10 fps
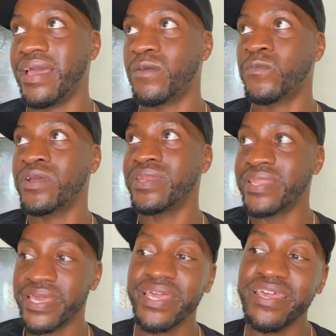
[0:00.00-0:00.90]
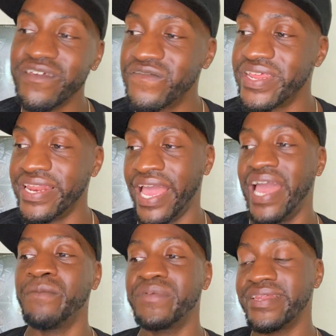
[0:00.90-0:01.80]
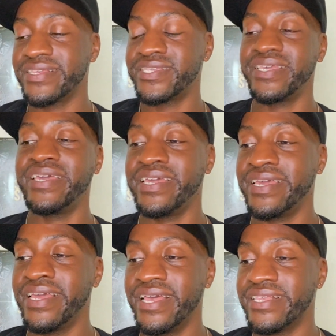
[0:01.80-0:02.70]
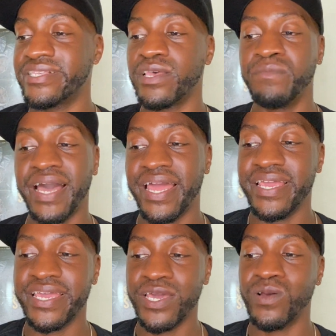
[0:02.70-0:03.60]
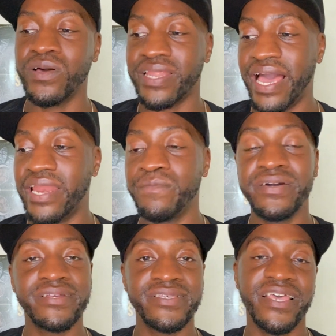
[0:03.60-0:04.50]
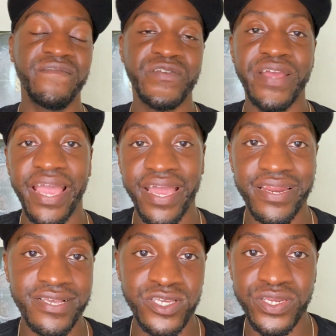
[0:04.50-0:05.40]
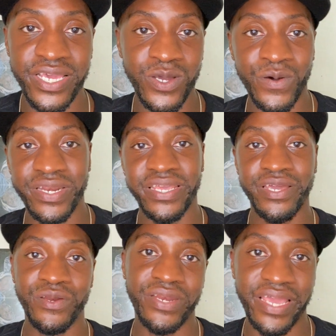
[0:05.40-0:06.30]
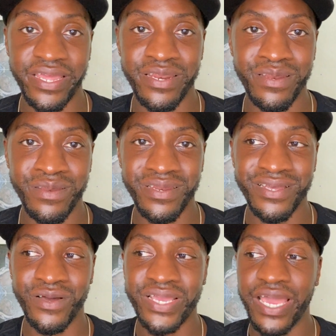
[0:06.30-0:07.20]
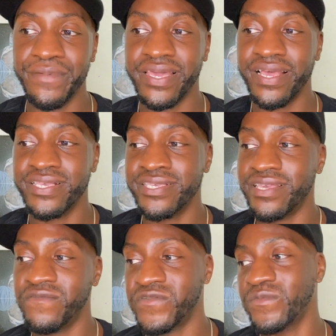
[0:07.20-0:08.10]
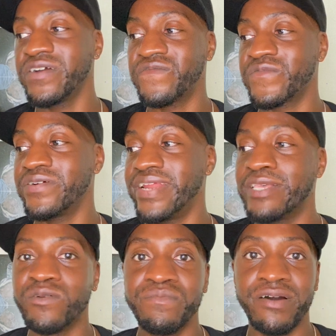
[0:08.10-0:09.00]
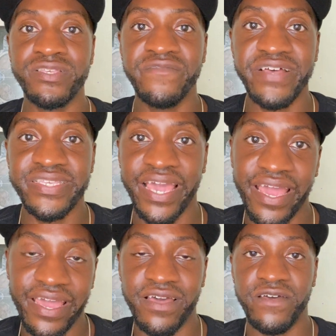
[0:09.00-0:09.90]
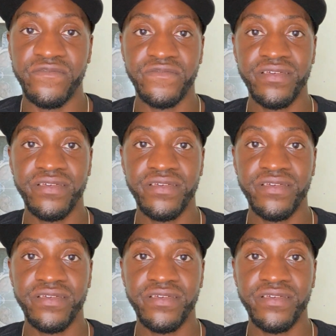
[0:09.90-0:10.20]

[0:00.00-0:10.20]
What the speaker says: relieved and happy to see somebody get online and put a 7 or 8 inch dick on the internet. Okay, because for real, that's what most of us have.